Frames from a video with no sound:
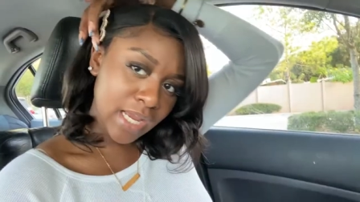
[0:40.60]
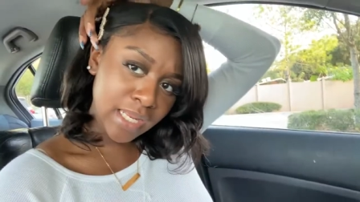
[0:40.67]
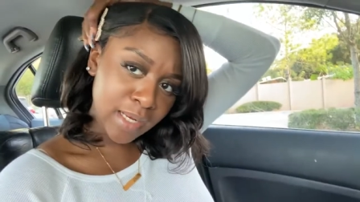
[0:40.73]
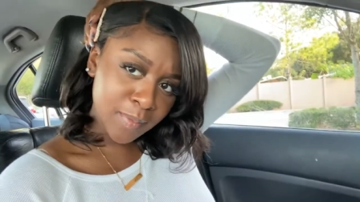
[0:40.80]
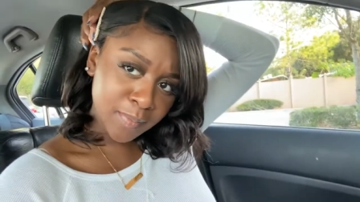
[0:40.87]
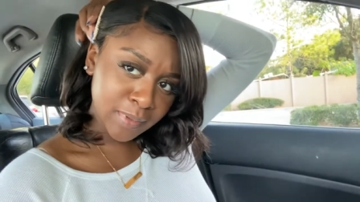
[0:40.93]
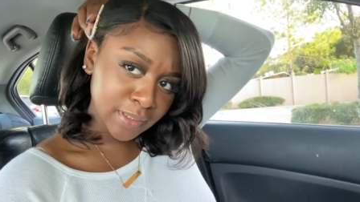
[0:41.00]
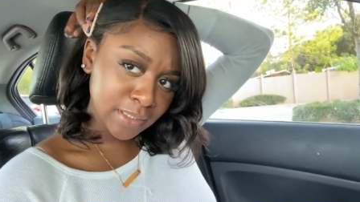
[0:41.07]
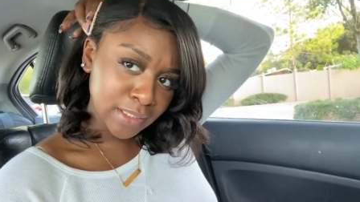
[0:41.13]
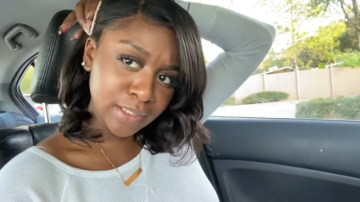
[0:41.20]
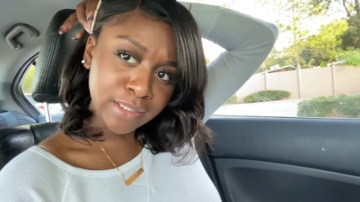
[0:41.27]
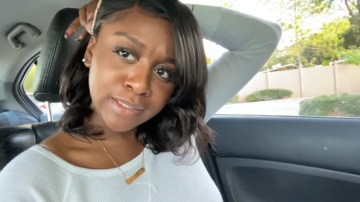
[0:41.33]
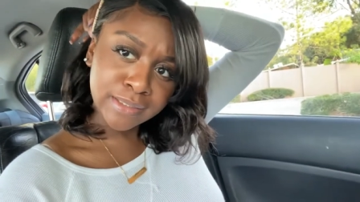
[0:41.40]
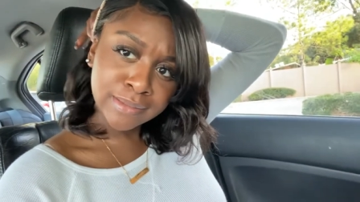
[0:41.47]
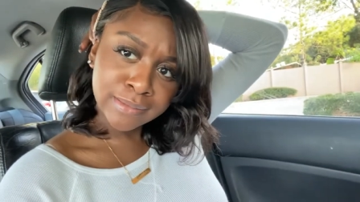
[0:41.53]
And I'm a
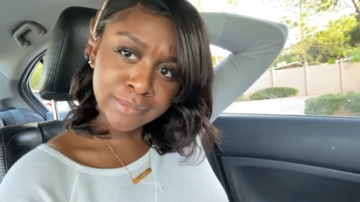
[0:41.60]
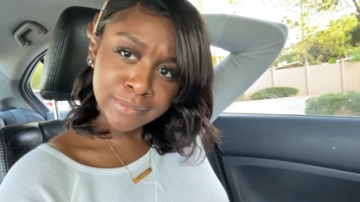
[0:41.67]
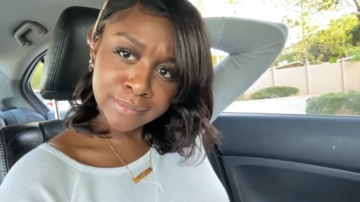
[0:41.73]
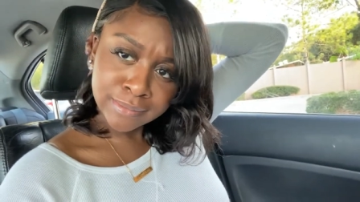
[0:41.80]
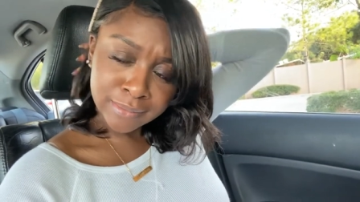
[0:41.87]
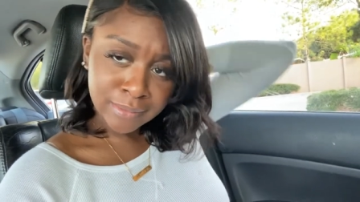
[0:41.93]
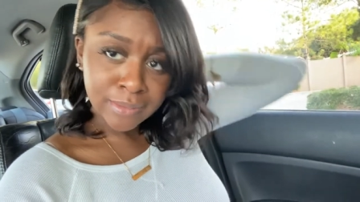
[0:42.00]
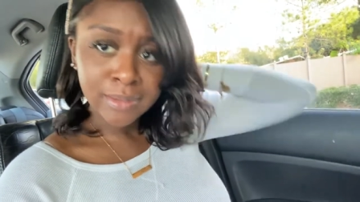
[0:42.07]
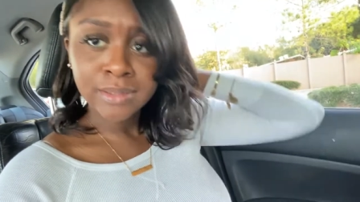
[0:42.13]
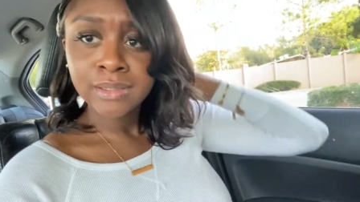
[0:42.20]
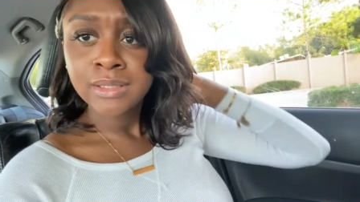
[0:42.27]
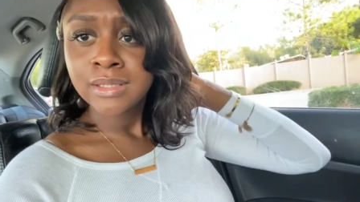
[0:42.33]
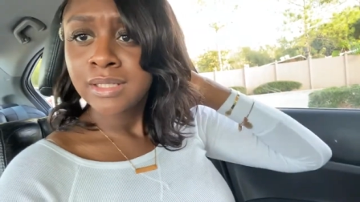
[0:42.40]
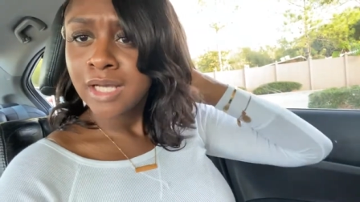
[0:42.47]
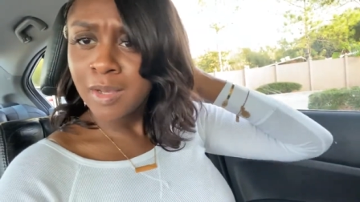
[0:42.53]
little,
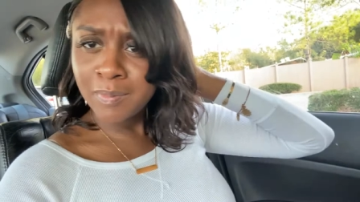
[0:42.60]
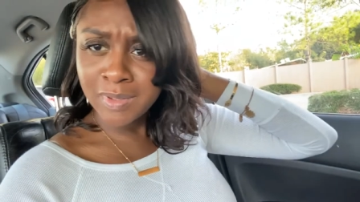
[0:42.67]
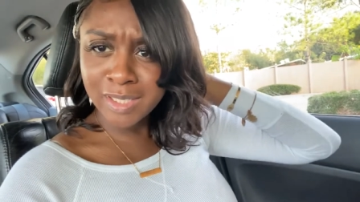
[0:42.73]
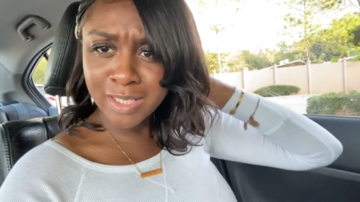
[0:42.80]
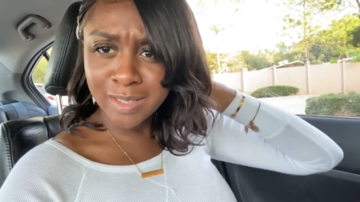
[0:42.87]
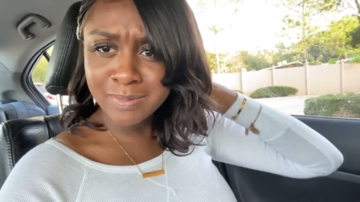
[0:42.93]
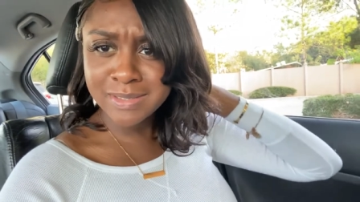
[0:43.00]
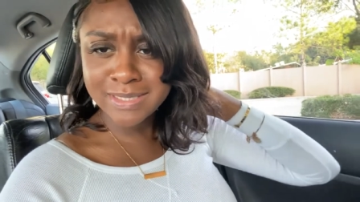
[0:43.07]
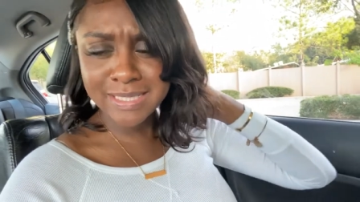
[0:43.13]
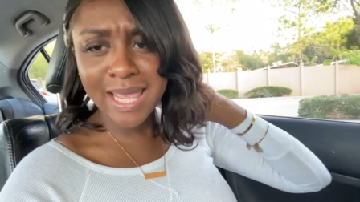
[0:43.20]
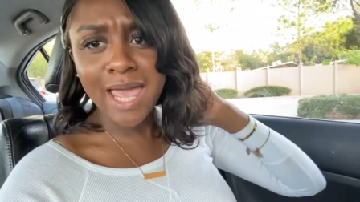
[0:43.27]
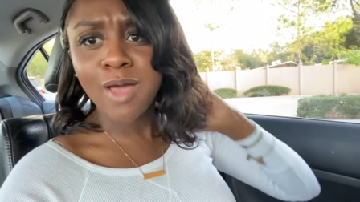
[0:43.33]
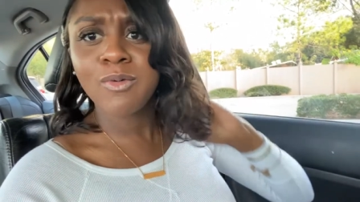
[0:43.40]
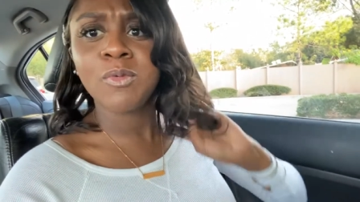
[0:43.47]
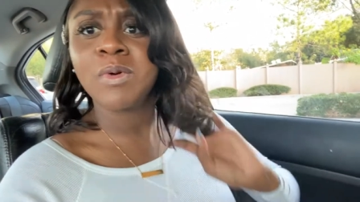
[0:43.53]
I'm a little
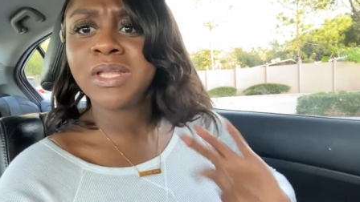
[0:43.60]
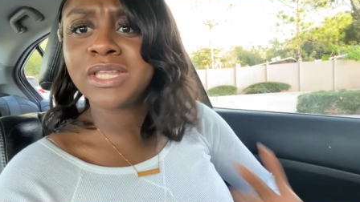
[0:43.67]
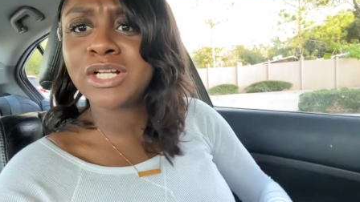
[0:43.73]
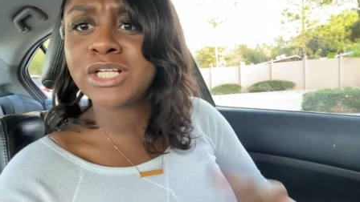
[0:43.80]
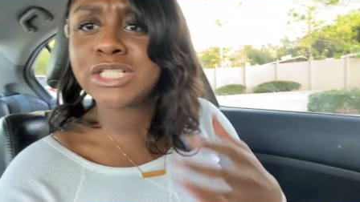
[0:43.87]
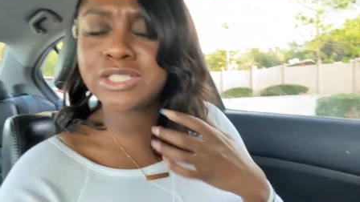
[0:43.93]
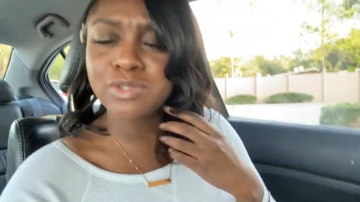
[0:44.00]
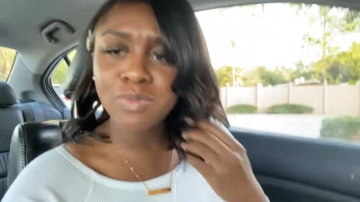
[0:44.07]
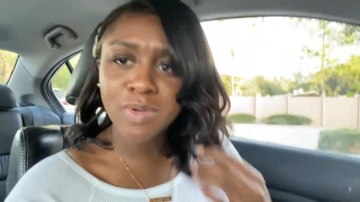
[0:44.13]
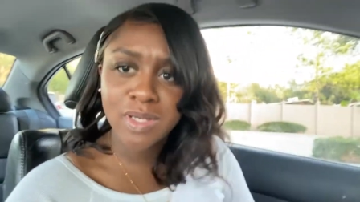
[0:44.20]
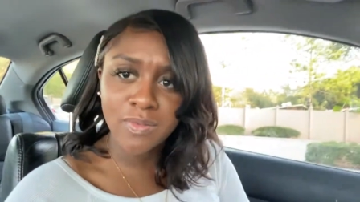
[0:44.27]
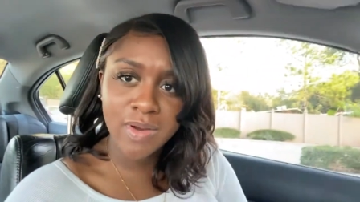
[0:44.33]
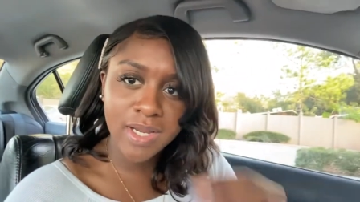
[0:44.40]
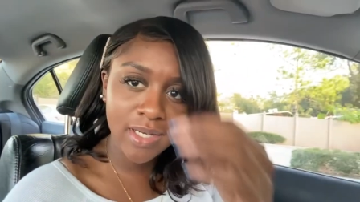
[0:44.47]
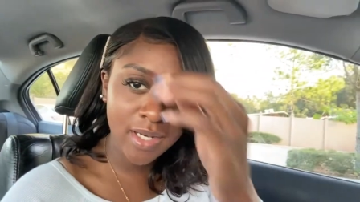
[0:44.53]
upset with what they're
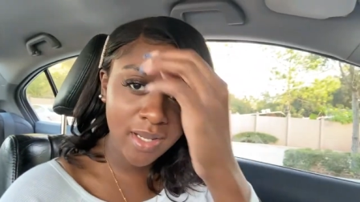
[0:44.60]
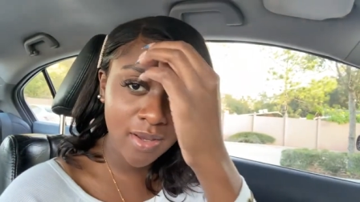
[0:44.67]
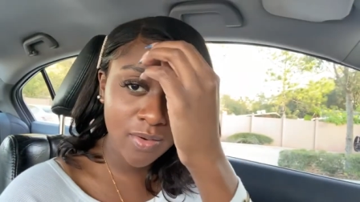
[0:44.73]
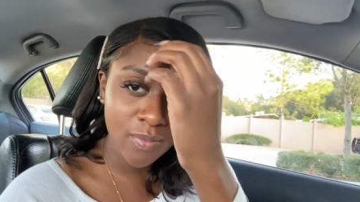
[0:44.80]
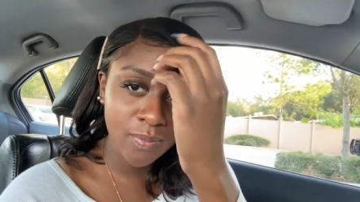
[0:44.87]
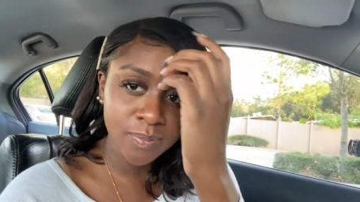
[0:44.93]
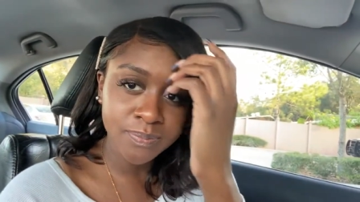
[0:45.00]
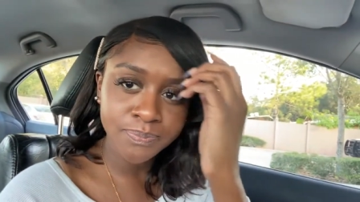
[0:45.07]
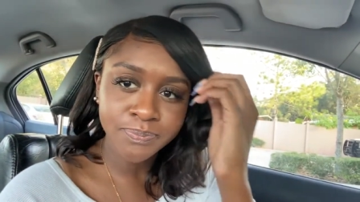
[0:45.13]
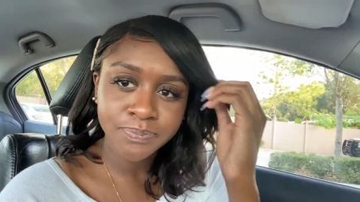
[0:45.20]
doing right now.